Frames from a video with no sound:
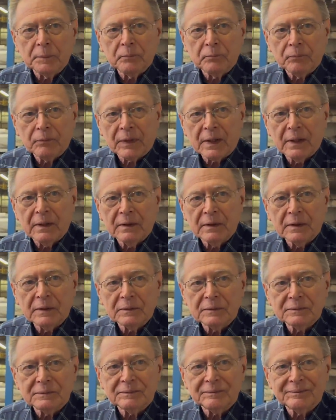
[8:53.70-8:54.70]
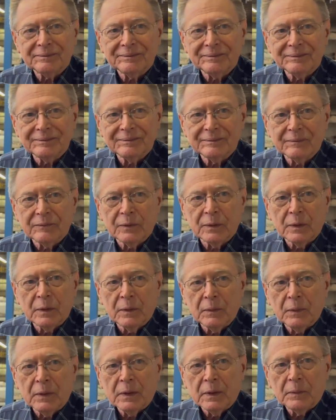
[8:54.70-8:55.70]
The Offenhauser is an
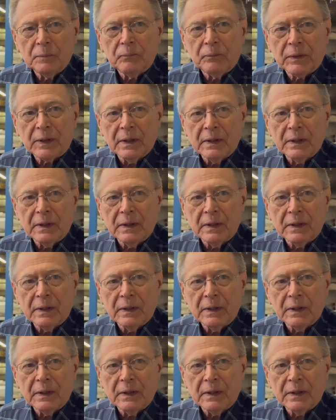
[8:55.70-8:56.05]
evolution